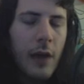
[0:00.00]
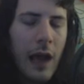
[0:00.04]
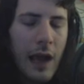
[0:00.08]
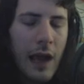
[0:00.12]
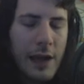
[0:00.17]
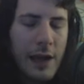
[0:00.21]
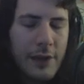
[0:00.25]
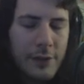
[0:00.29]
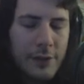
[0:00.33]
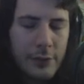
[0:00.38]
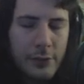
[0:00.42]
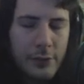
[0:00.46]

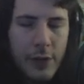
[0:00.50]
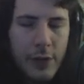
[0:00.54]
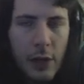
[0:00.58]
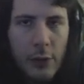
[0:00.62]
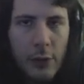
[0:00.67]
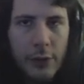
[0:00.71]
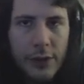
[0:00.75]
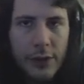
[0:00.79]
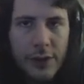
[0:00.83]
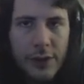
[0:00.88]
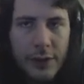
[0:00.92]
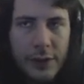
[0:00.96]
I do know
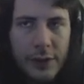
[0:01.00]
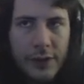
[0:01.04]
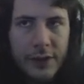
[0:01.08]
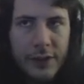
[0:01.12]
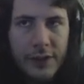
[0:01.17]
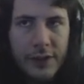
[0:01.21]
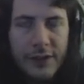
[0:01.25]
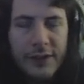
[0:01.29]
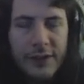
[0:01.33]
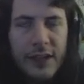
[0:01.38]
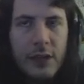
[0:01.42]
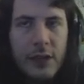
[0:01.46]
that there is
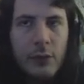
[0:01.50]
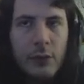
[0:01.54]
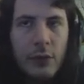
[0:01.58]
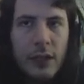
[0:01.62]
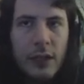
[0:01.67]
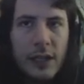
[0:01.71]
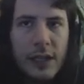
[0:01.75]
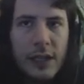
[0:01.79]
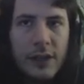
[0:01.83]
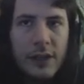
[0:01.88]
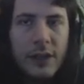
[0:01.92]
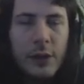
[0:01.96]
a
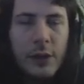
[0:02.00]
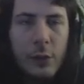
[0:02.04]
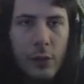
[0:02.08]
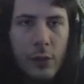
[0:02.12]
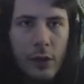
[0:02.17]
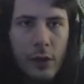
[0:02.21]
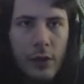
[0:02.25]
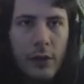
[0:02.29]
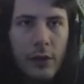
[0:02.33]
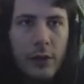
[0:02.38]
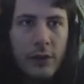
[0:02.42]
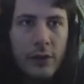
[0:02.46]
sequel in the
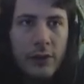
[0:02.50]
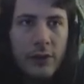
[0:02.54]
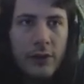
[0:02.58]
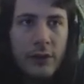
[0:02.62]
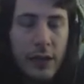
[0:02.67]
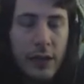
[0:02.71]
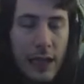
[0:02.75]
works.